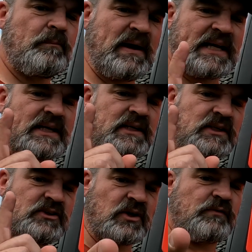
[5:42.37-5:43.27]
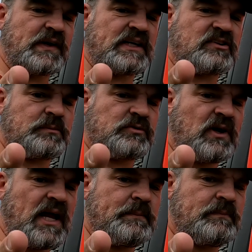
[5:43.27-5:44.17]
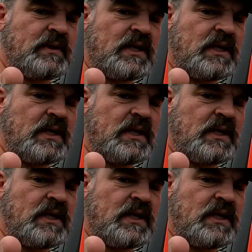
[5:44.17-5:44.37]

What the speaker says: But don't forget to subscribe,